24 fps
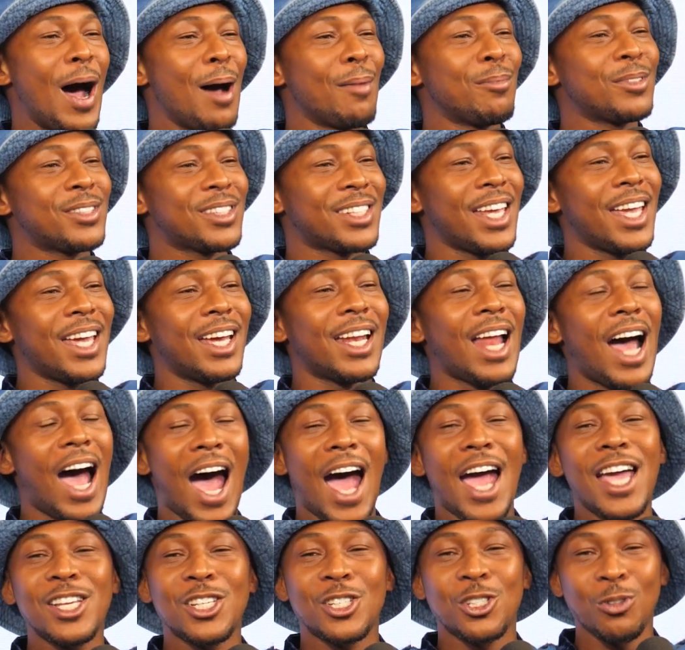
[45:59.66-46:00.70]
I'm saying
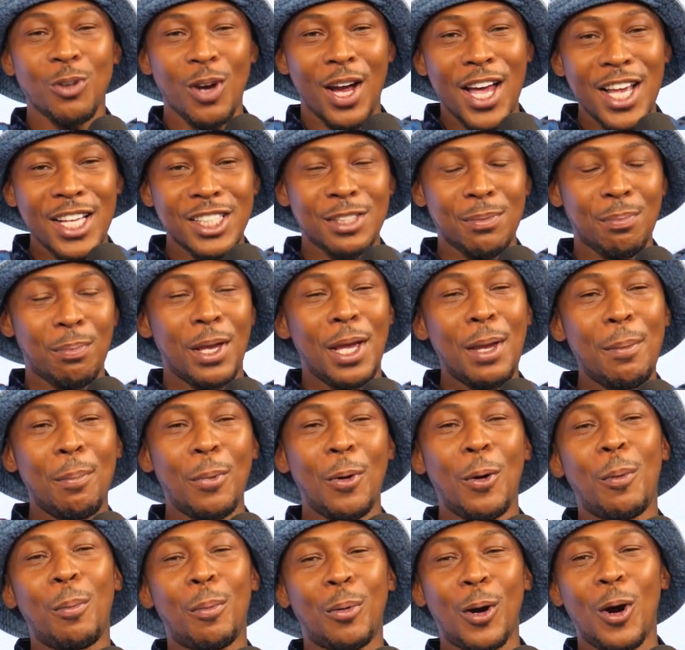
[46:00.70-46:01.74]
I dress
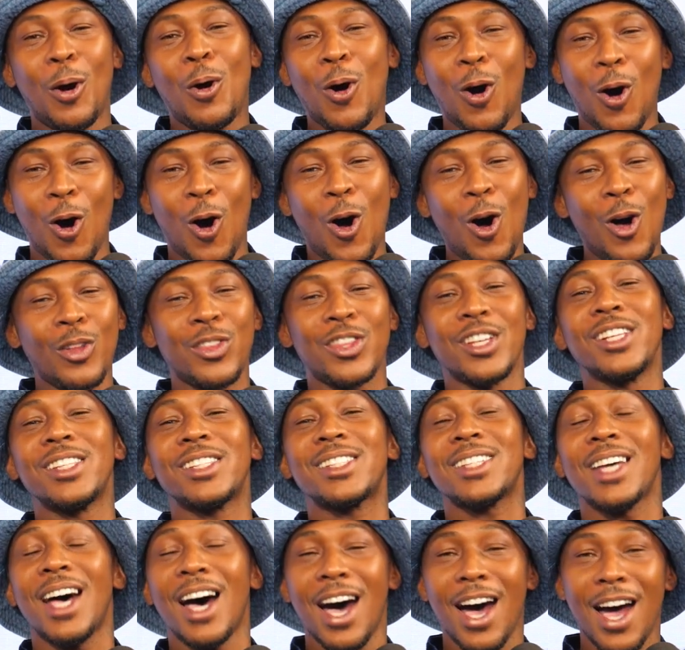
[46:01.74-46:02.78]
people, bro, all the
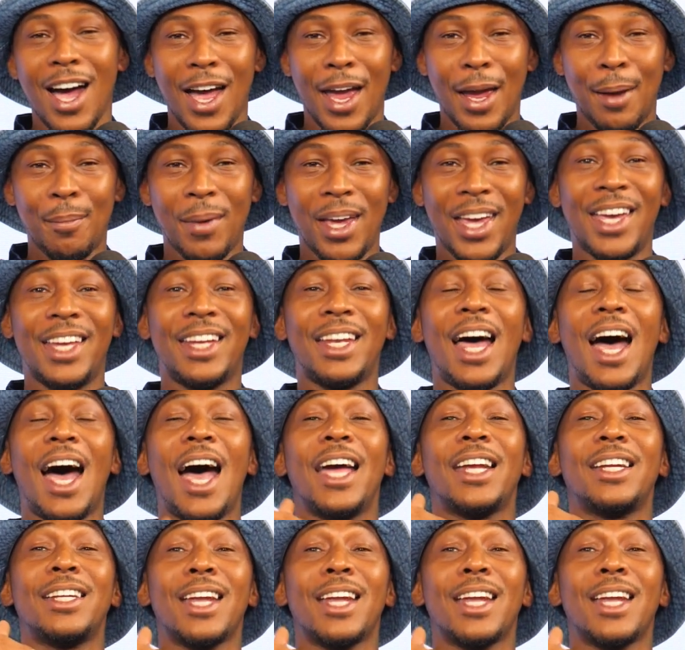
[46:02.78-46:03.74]
time. And I